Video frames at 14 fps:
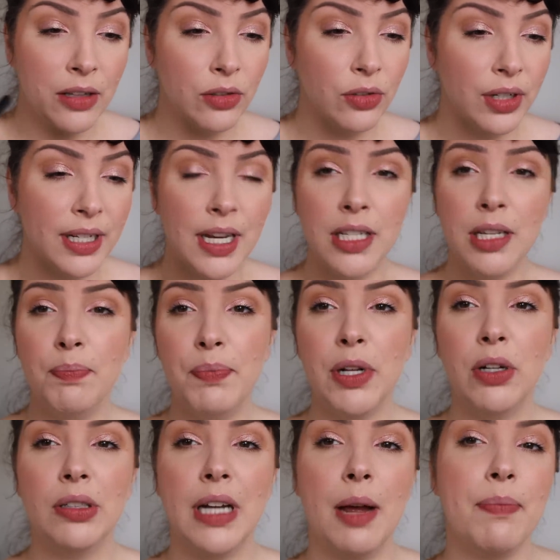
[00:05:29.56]
Look, it doesn't
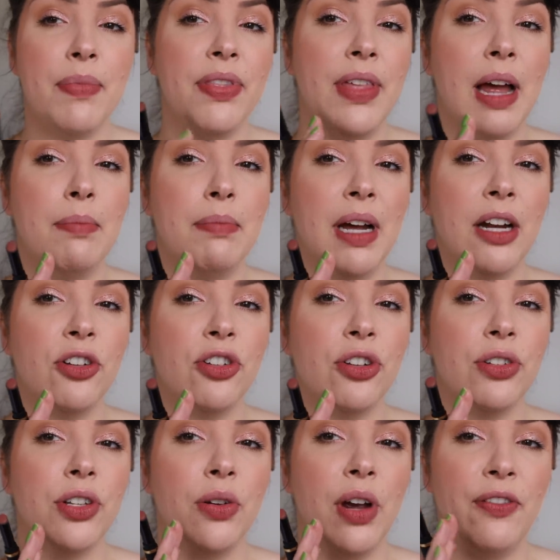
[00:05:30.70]
build up that much.
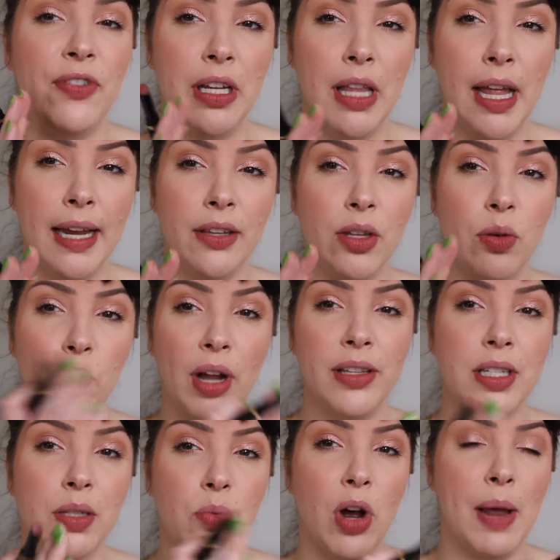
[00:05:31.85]
So I feel like the one
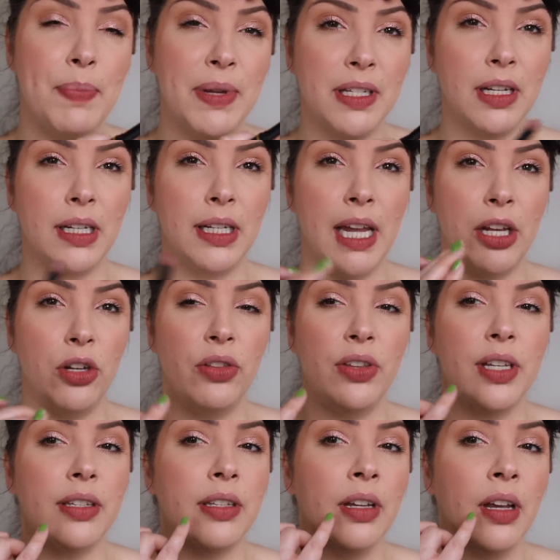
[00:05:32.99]
swipe is going to get you
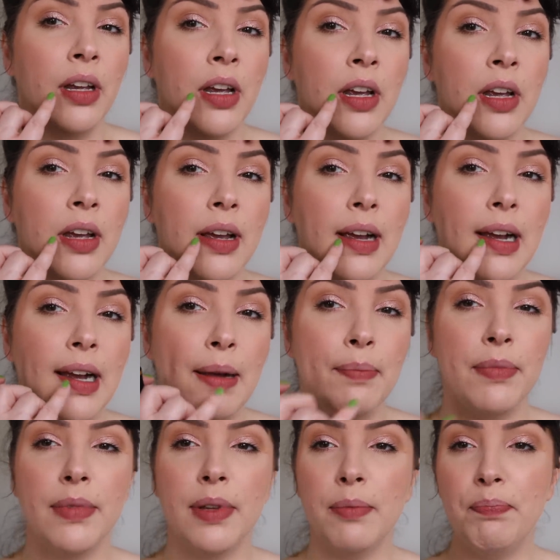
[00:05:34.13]
this
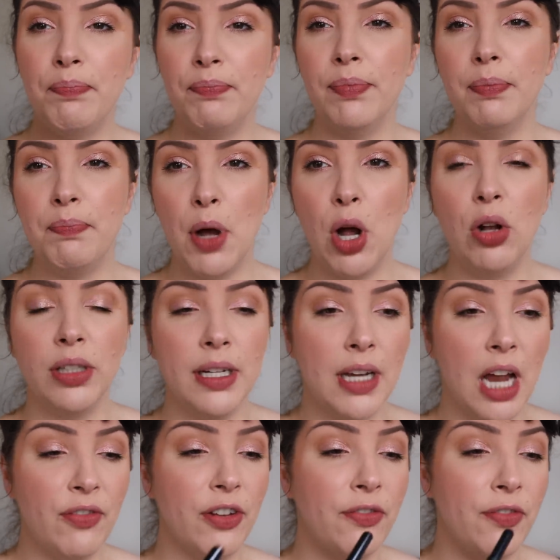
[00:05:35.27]
bold
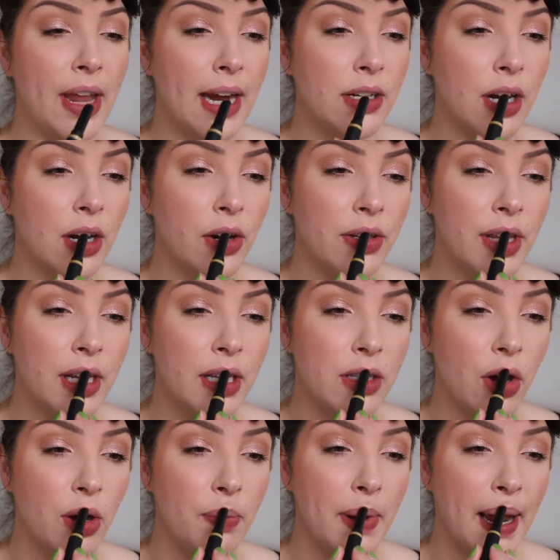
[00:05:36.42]
enough effect. I don't think it's
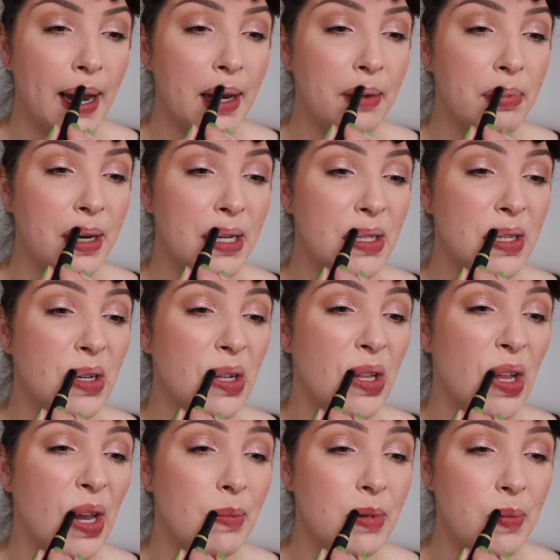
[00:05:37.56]
opaque, but it doesn't
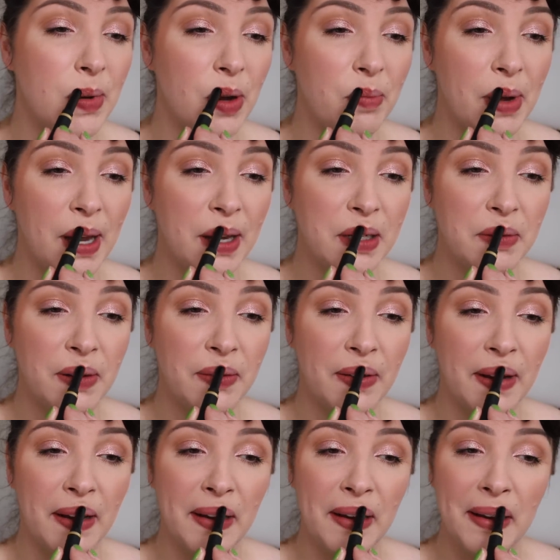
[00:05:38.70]
claim to be opaque, to be
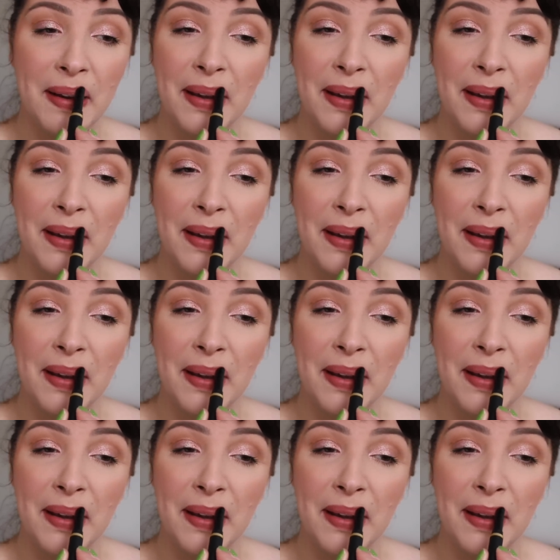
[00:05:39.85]
fair.